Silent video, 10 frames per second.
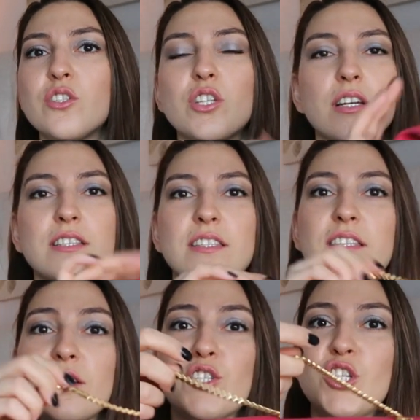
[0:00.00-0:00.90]

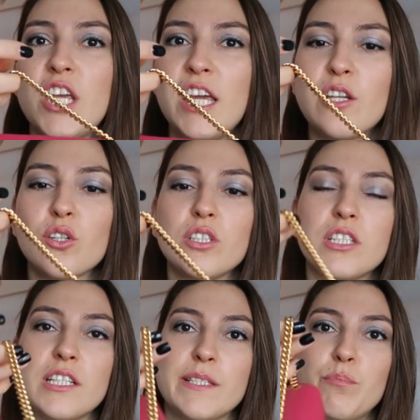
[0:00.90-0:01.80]
Just the chain on
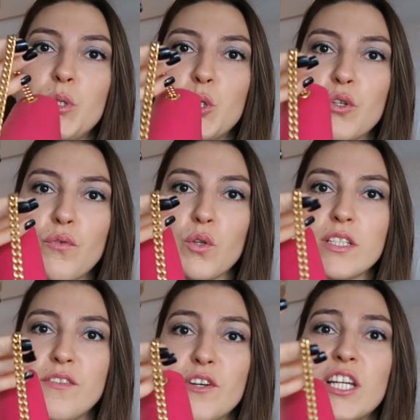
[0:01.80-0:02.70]
it is beautiful.
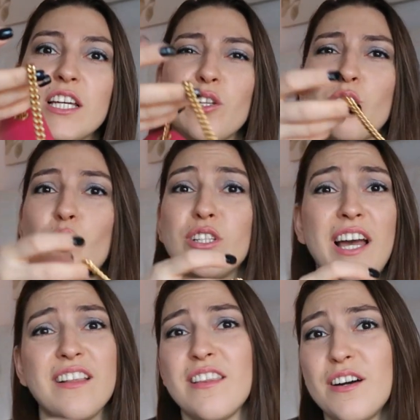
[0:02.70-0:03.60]
It's very yellow gold.
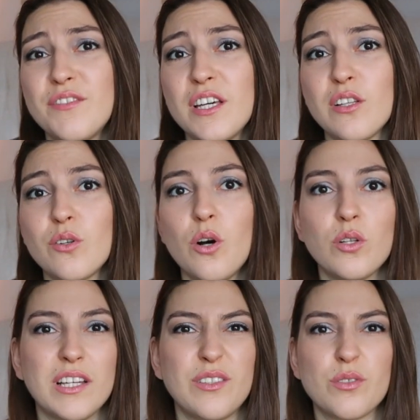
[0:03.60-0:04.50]
I love yellow
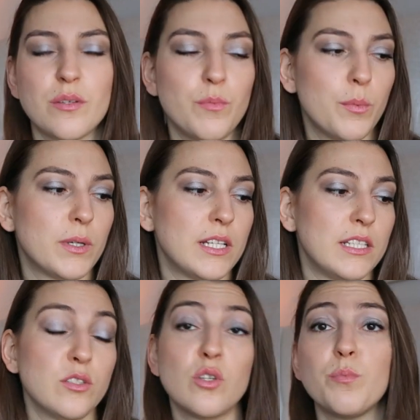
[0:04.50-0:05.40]
gold. I know some people are
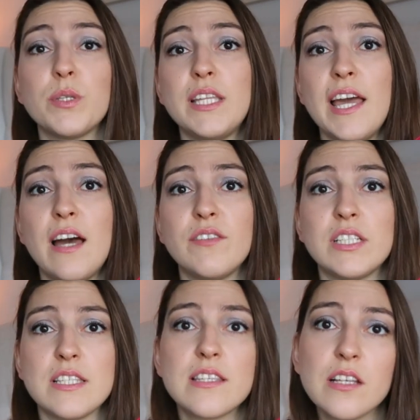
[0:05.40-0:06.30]
not into it, but they have it
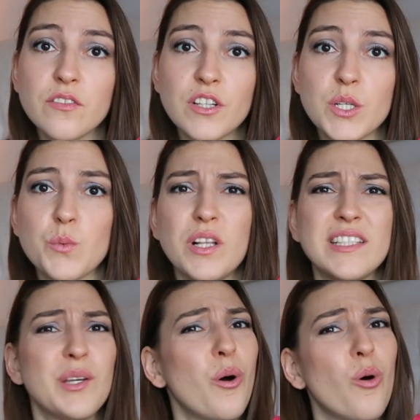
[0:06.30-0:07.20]
in silver as well,
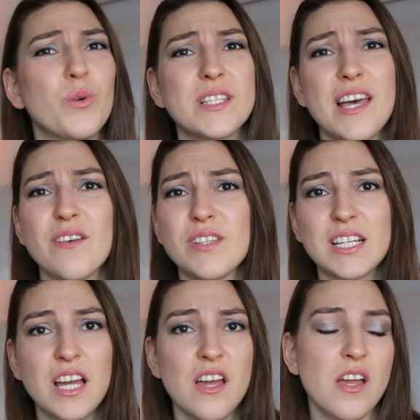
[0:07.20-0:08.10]
and they always have like